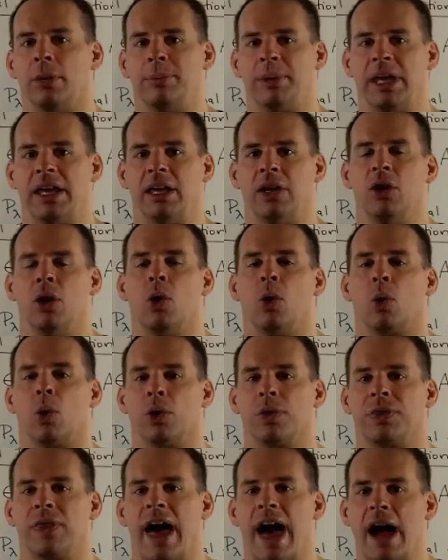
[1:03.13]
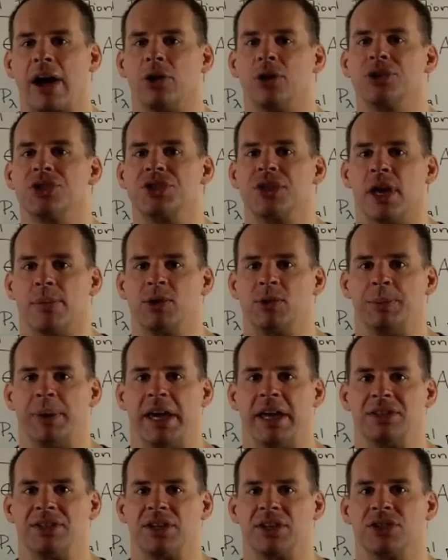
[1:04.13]
to be orthogonal
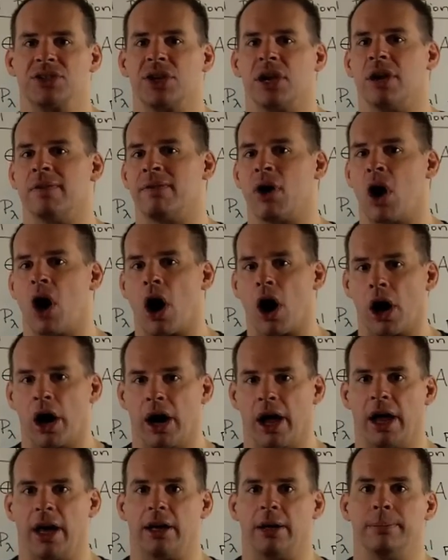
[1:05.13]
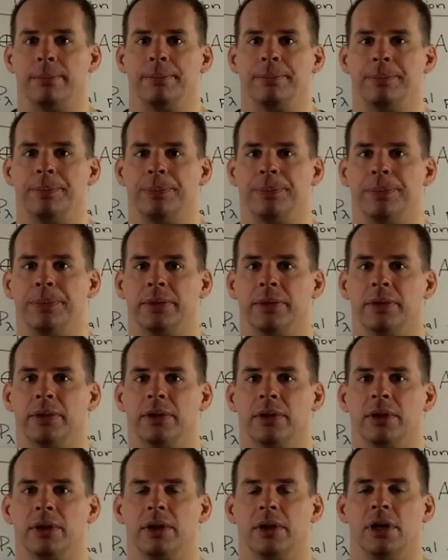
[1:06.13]
subspaces of Rn.
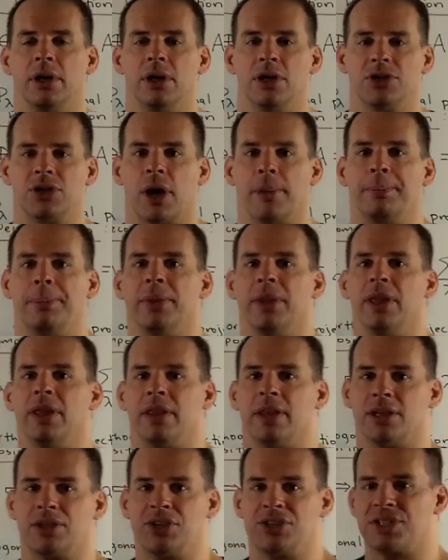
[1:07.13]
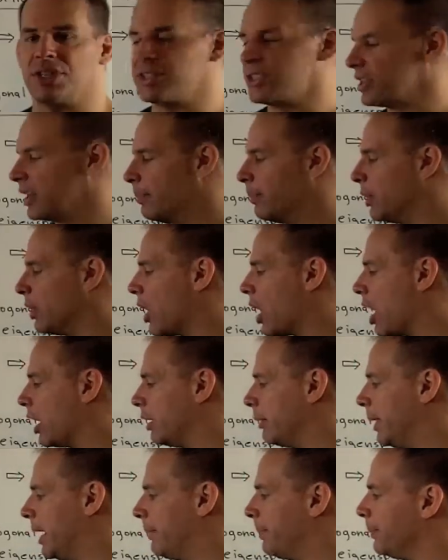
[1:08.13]
So that's just a simple
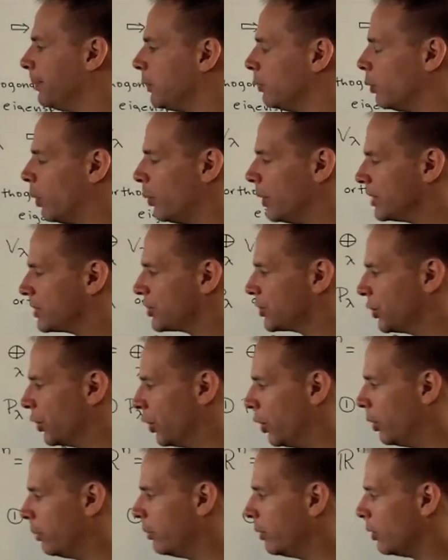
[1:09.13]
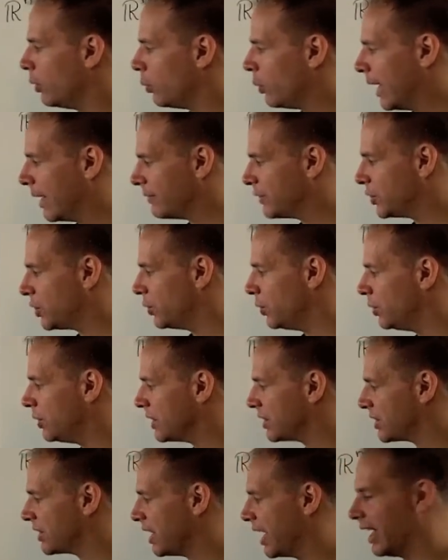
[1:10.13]
argument when we assume we have two
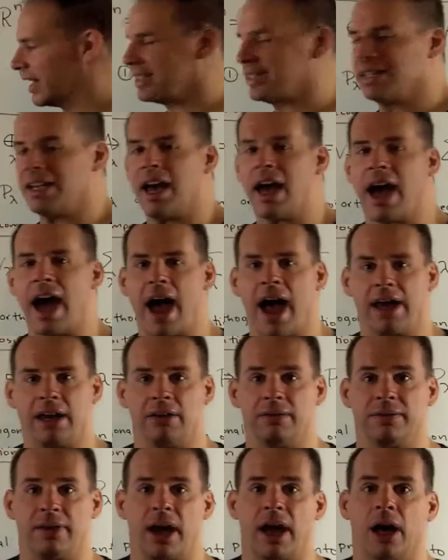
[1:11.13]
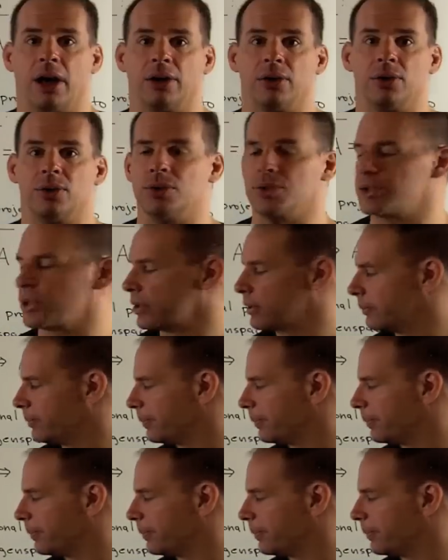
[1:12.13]
distinct eigenvalues.